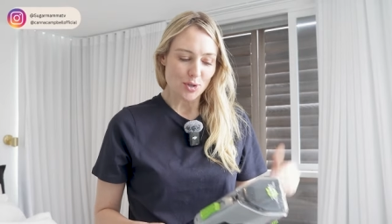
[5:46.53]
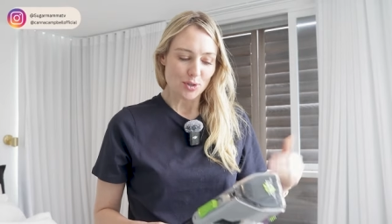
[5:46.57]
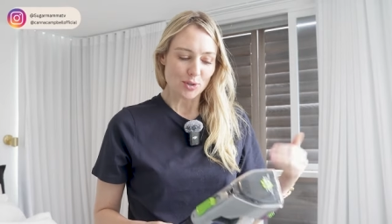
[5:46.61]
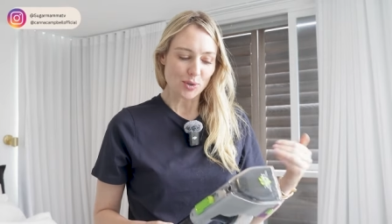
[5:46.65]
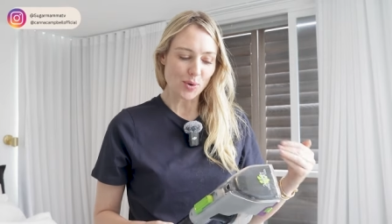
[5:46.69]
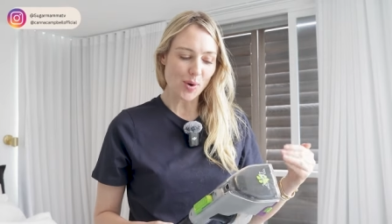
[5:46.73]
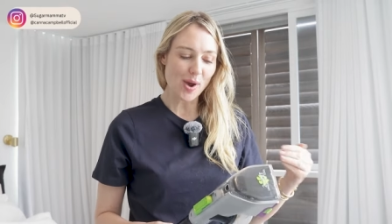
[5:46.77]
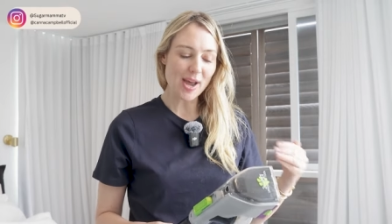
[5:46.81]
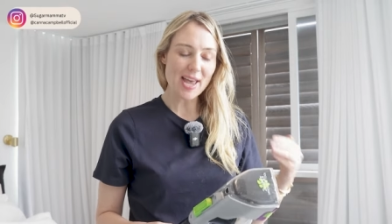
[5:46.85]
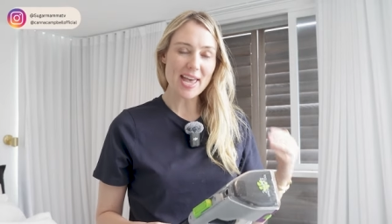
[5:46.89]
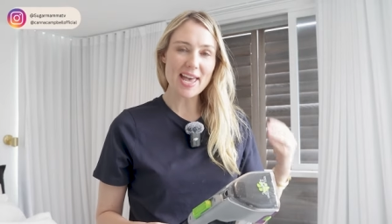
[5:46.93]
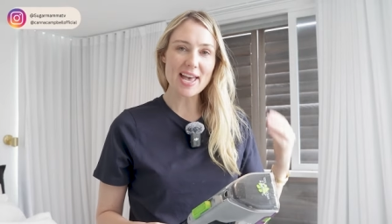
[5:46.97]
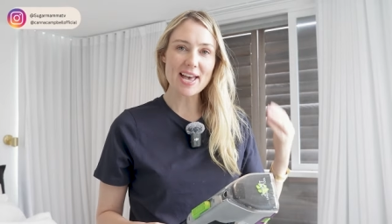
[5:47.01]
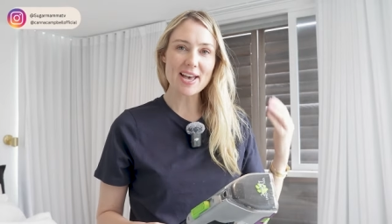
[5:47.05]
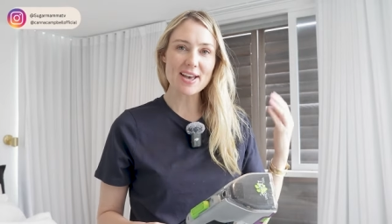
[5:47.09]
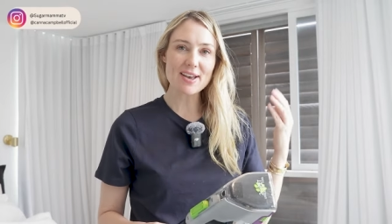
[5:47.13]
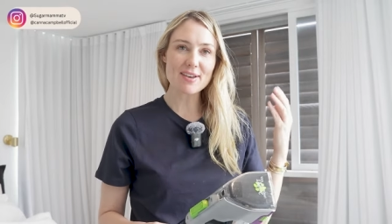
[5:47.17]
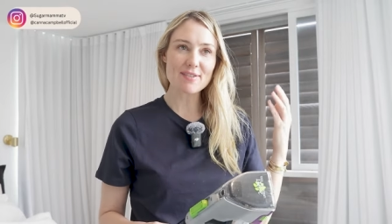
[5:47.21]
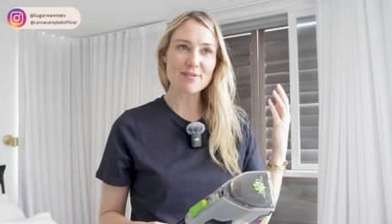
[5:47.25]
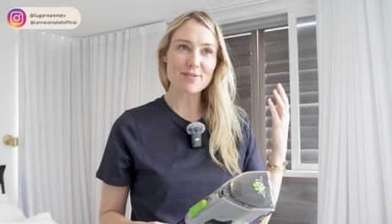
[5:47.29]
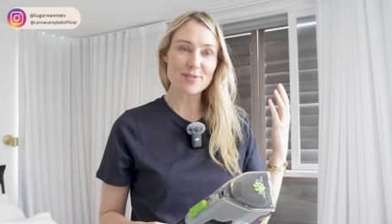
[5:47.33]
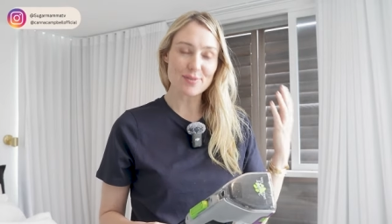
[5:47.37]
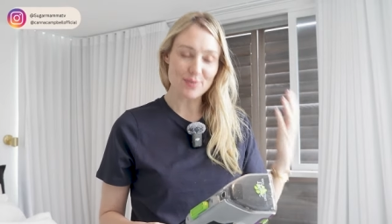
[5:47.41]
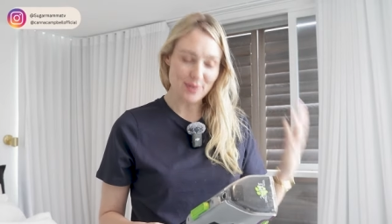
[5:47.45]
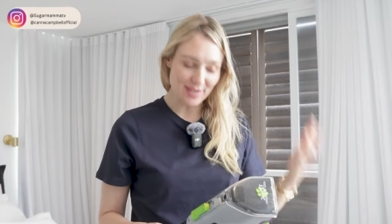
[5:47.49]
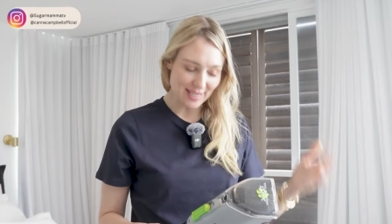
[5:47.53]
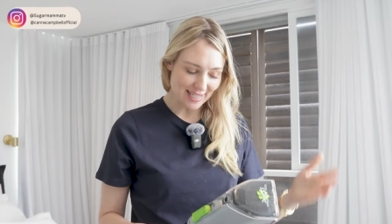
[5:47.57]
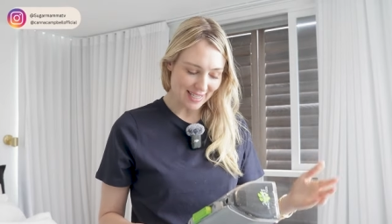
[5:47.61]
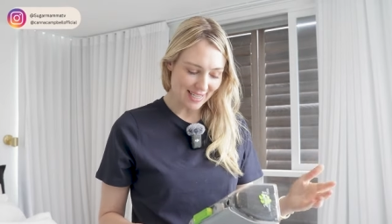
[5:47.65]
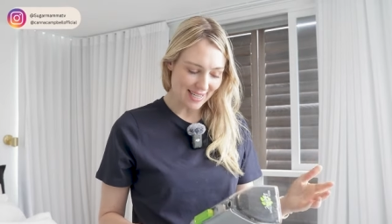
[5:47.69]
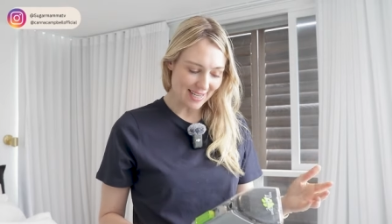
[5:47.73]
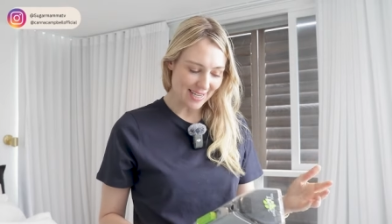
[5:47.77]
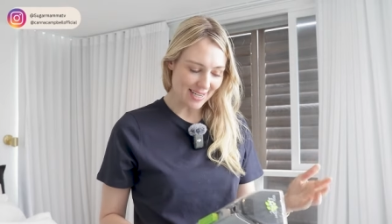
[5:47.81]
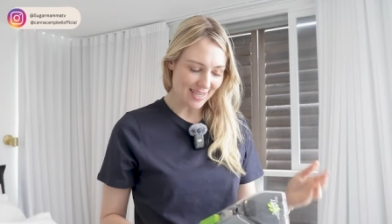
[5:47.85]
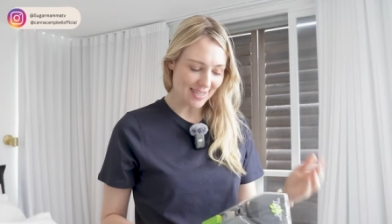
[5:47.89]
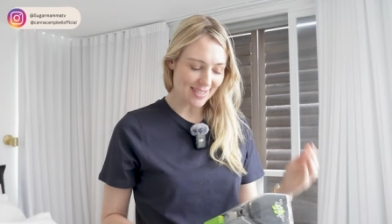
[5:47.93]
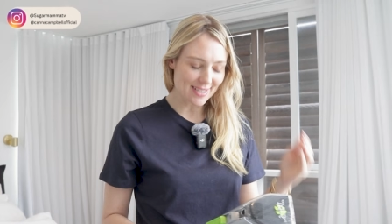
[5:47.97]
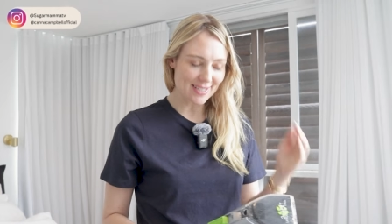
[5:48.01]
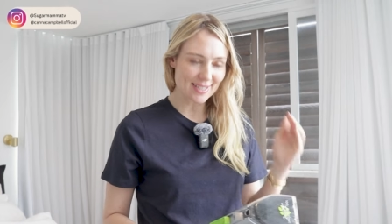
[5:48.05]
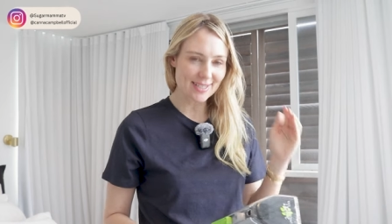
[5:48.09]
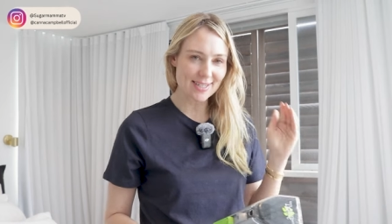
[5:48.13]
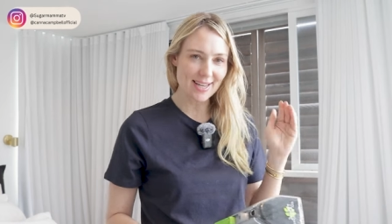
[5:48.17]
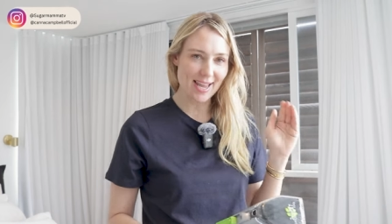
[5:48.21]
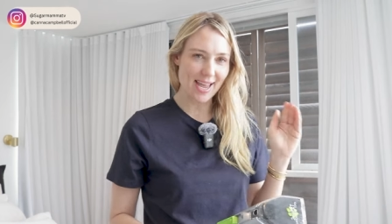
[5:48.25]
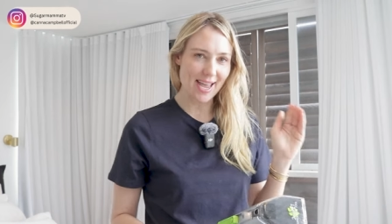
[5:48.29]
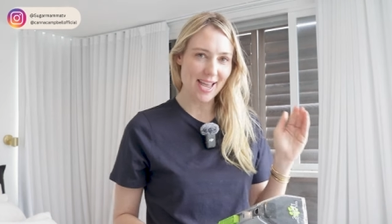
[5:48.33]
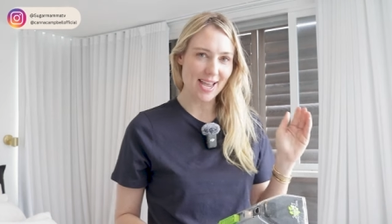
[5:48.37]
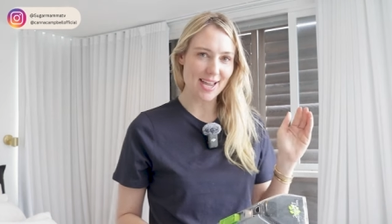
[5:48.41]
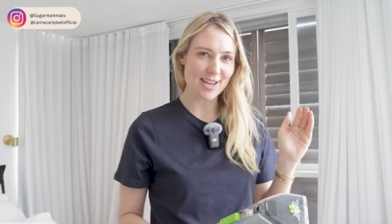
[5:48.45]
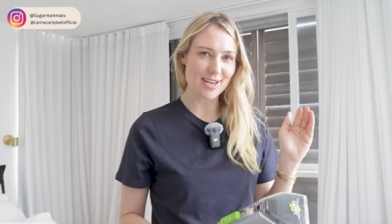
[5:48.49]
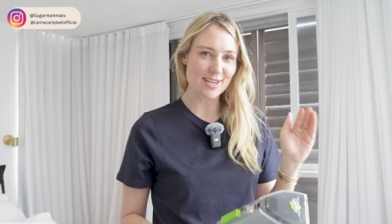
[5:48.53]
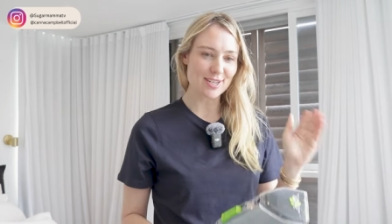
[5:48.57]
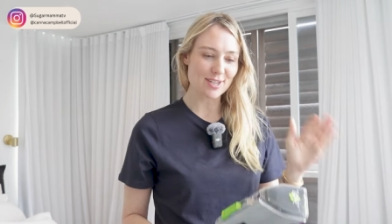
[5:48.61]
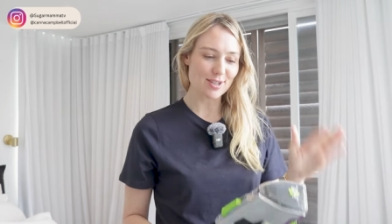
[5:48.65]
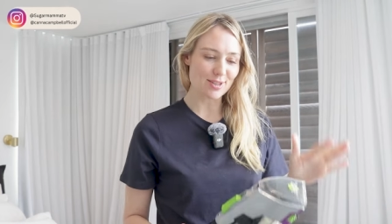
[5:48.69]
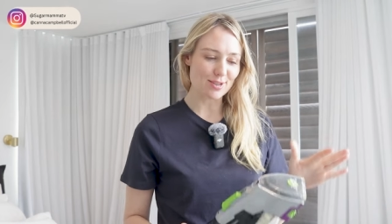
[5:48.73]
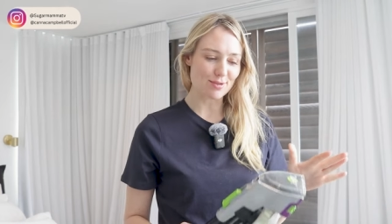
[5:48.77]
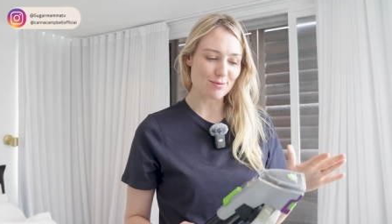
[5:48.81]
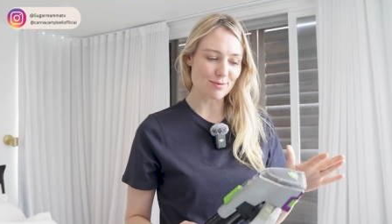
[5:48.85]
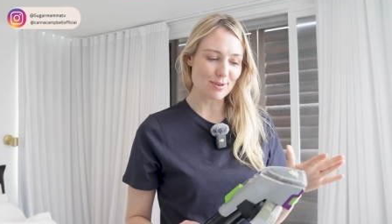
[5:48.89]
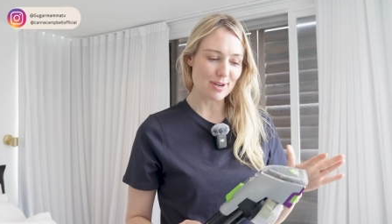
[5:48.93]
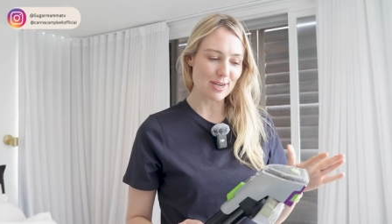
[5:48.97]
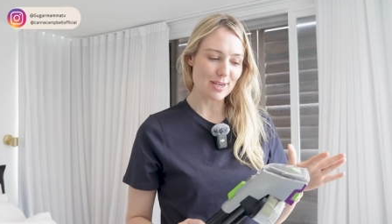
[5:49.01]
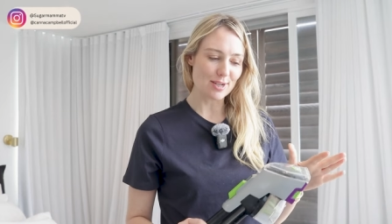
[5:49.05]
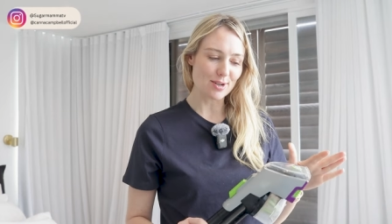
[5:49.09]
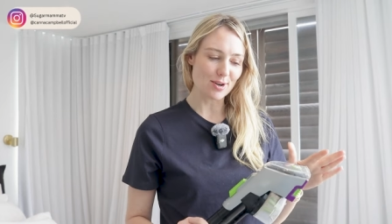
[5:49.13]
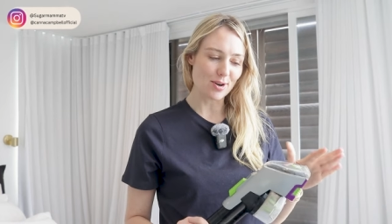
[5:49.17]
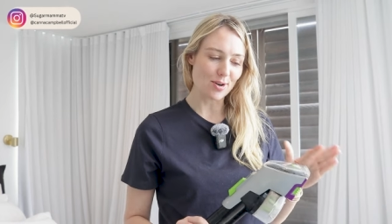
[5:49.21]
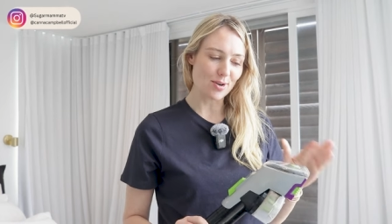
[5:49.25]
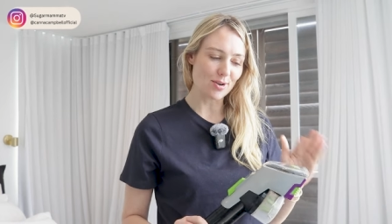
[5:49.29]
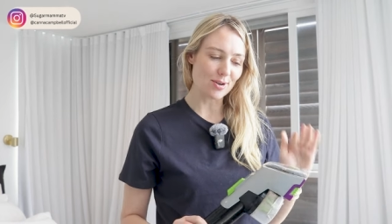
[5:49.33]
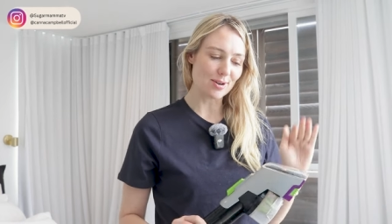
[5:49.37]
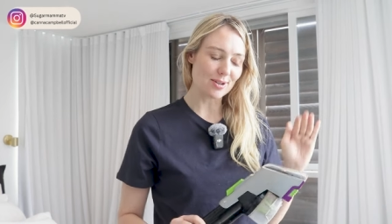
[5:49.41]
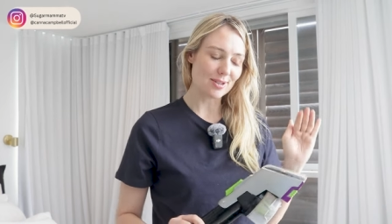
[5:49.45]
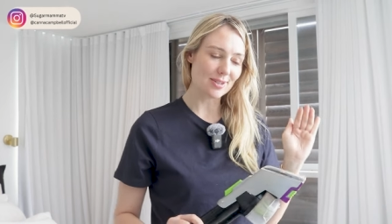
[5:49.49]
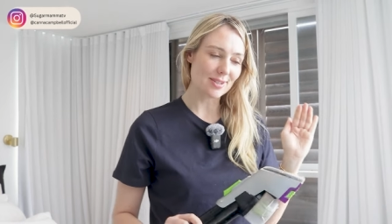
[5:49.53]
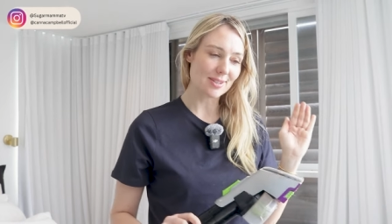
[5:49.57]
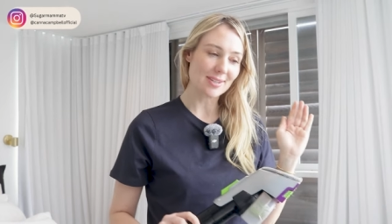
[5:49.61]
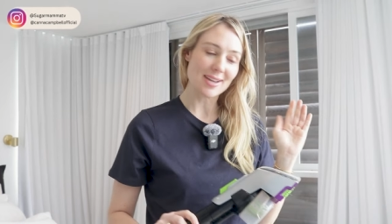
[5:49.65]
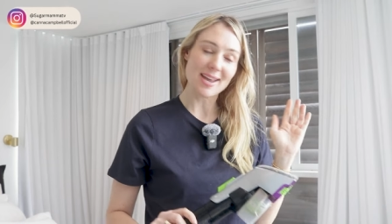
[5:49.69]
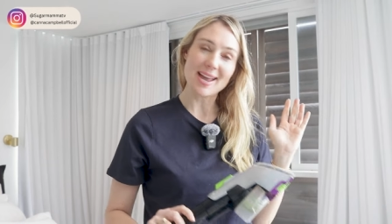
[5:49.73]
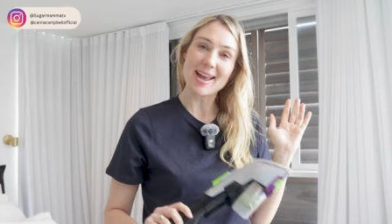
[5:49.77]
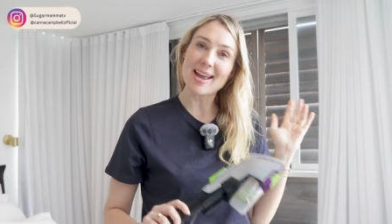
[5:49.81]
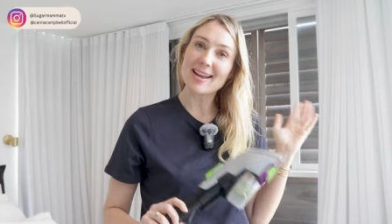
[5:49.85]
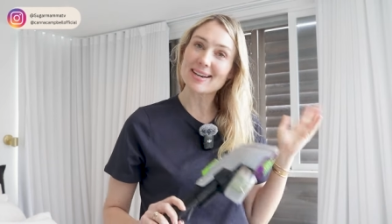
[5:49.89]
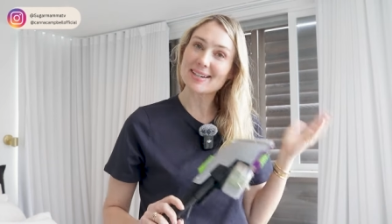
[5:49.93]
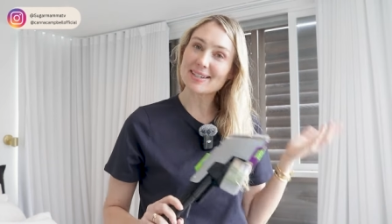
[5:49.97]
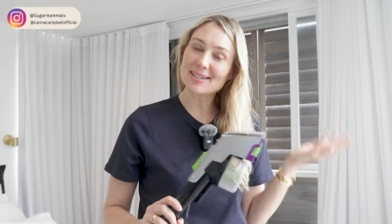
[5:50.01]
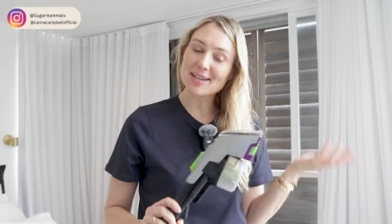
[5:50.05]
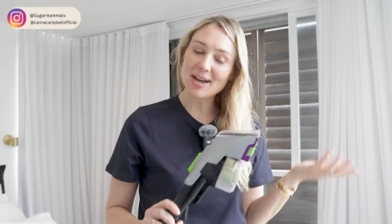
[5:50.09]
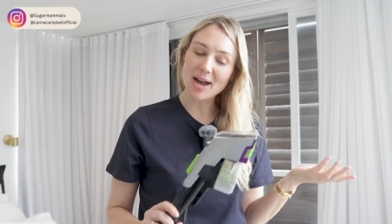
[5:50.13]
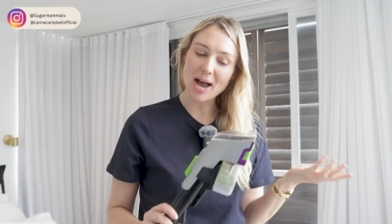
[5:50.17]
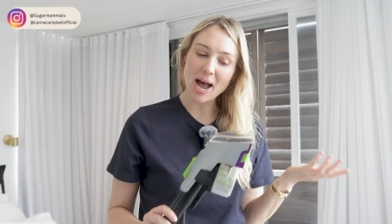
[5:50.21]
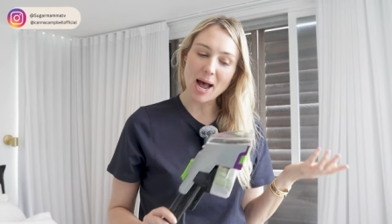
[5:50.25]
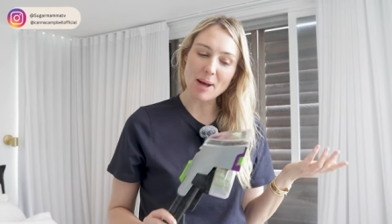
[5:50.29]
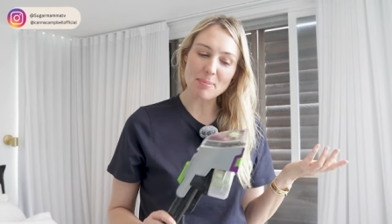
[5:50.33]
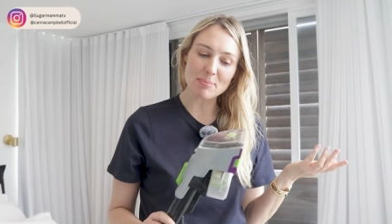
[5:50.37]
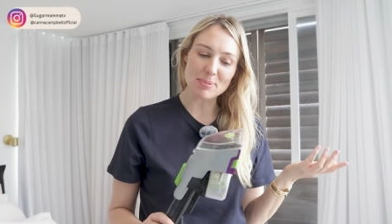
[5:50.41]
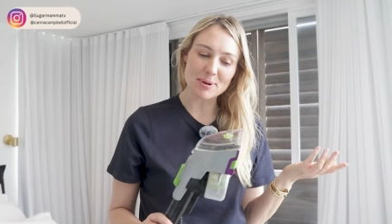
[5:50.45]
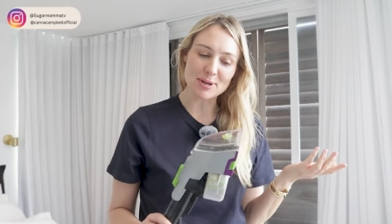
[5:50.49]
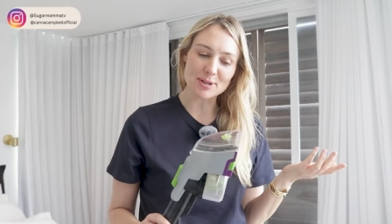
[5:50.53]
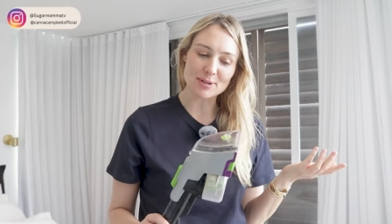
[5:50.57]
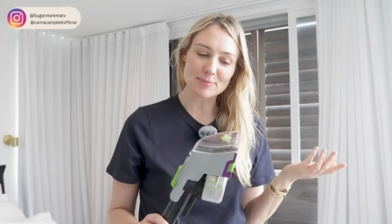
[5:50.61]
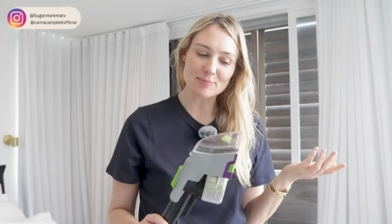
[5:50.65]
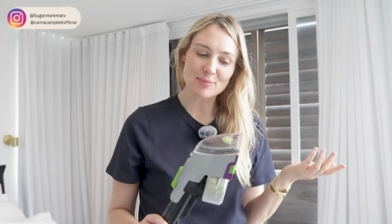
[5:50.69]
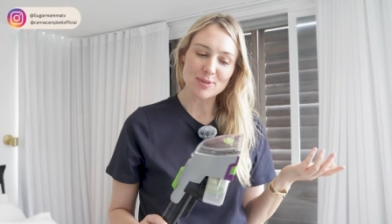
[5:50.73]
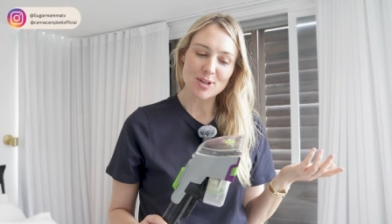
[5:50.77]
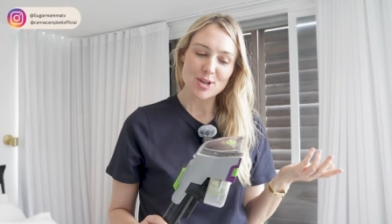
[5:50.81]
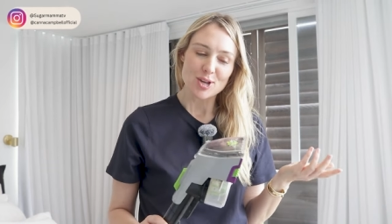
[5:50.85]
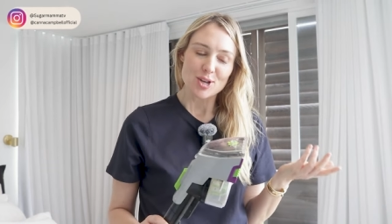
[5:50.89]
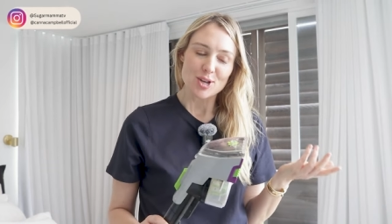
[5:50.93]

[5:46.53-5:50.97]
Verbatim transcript: So I have three kids and three dogs and carpet.